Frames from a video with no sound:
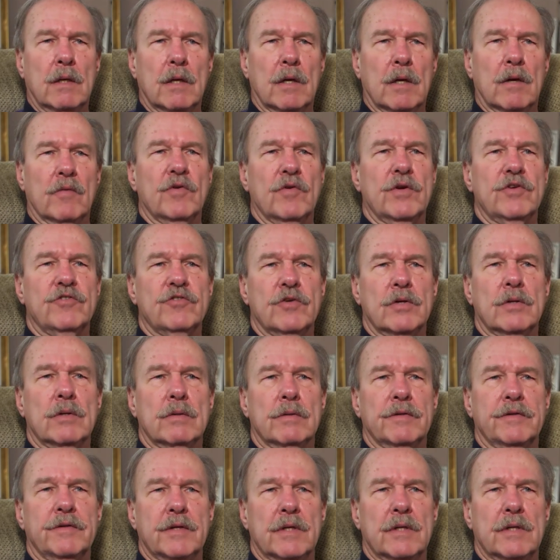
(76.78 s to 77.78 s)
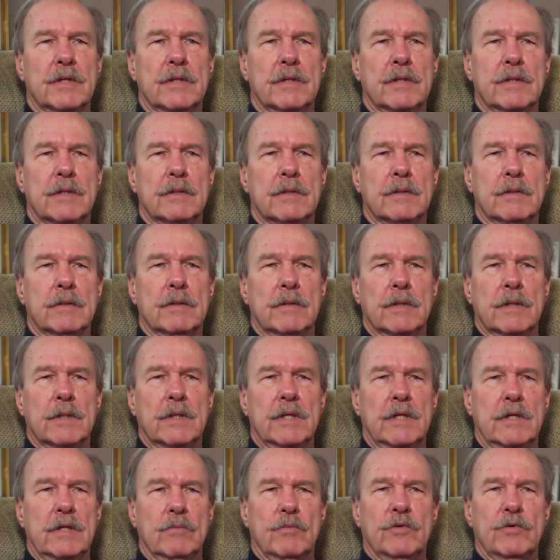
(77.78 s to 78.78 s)
every single thing that,
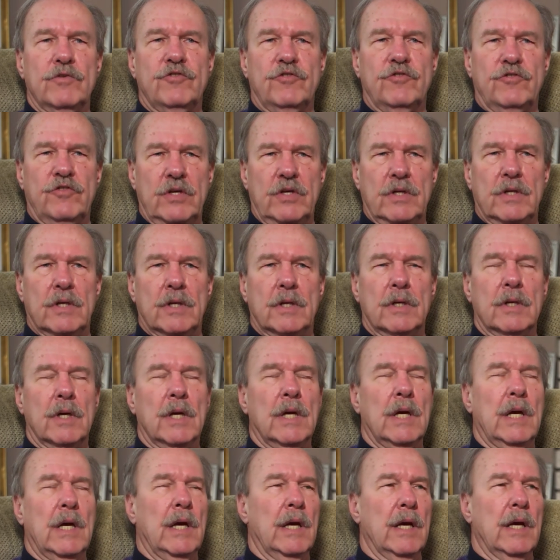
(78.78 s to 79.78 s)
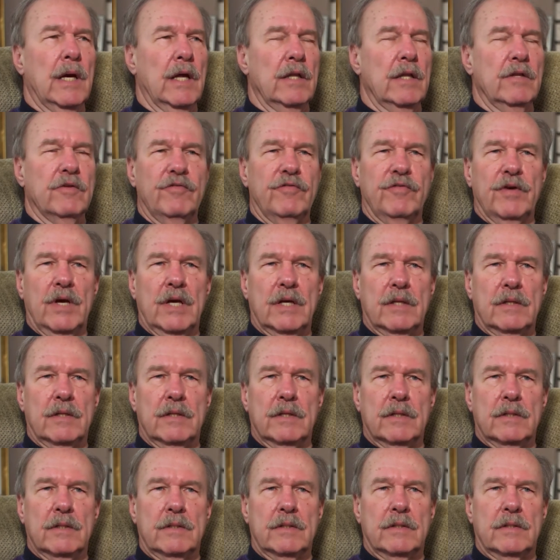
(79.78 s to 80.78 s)
that he was seeing, and the fact
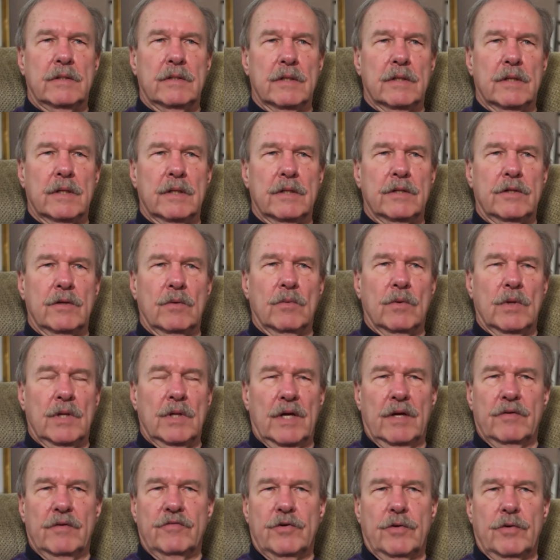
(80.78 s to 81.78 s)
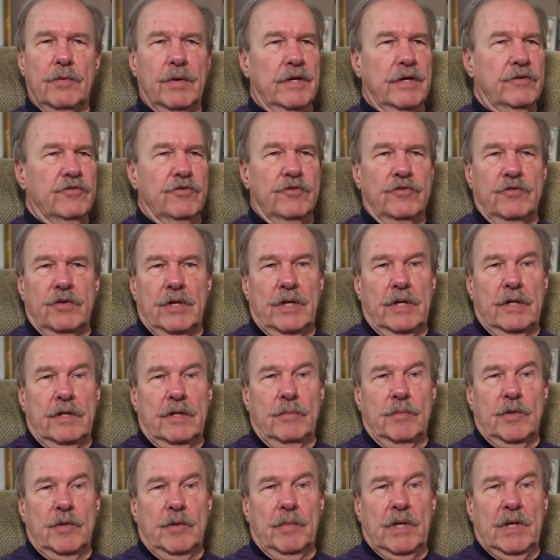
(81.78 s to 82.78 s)
that uh, there were a lot of corrections that had
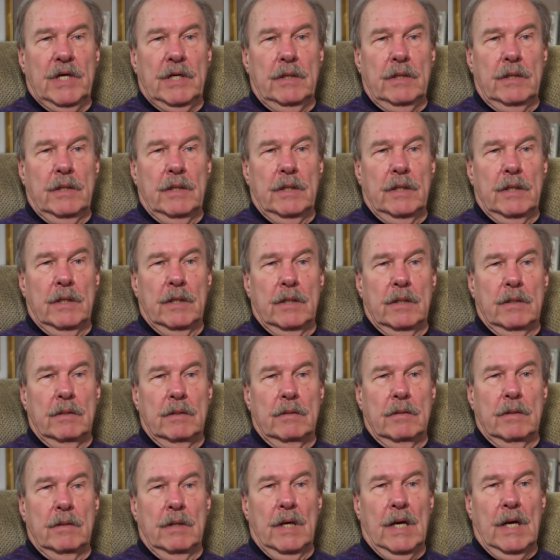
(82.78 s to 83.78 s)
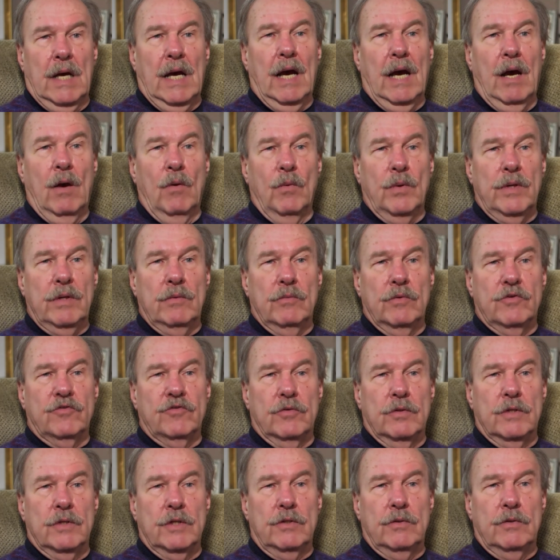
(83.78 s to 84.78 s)
to be made and how he was
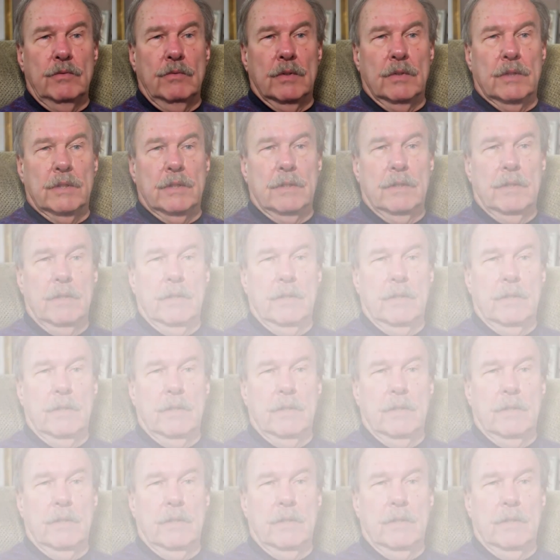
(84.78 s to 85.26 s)
going to do it.